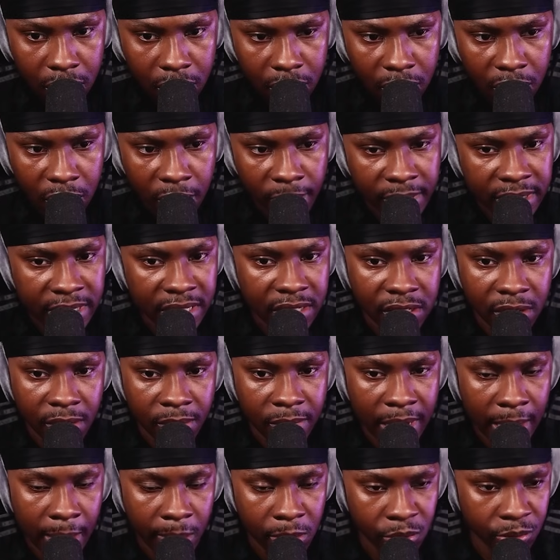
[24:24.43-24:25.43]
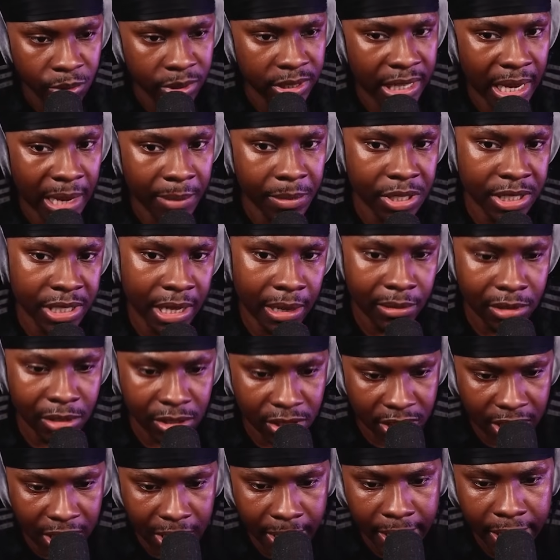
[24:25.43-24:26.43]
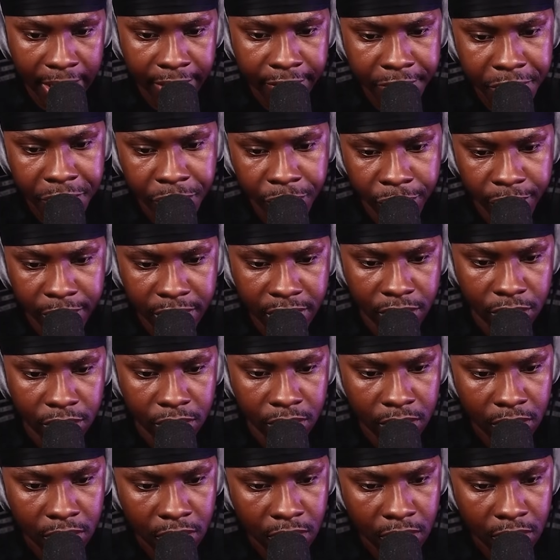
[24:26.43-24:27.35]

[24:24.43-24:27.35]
I must have some cameras were damaged. That looks clear as crystal.